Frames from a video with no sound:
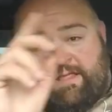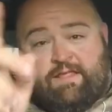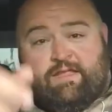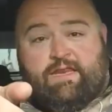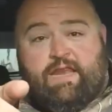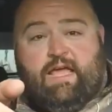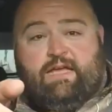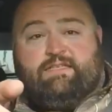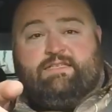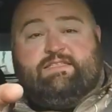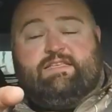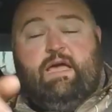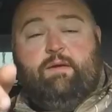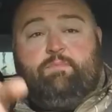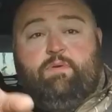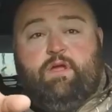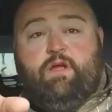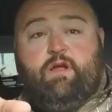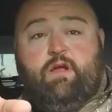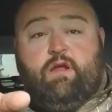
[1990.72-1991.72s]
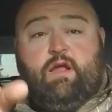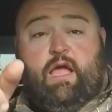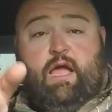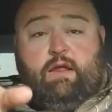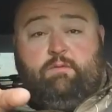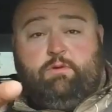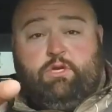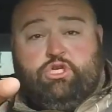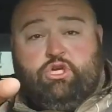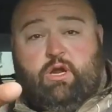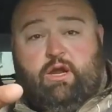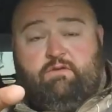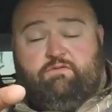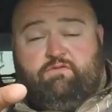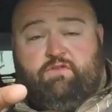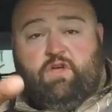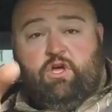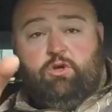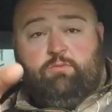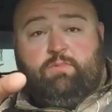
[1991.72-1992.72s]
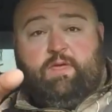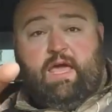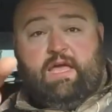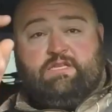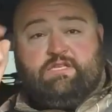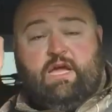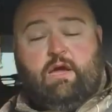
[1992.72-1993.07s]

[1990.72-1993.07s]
Next step here, I'm going to try to film catch.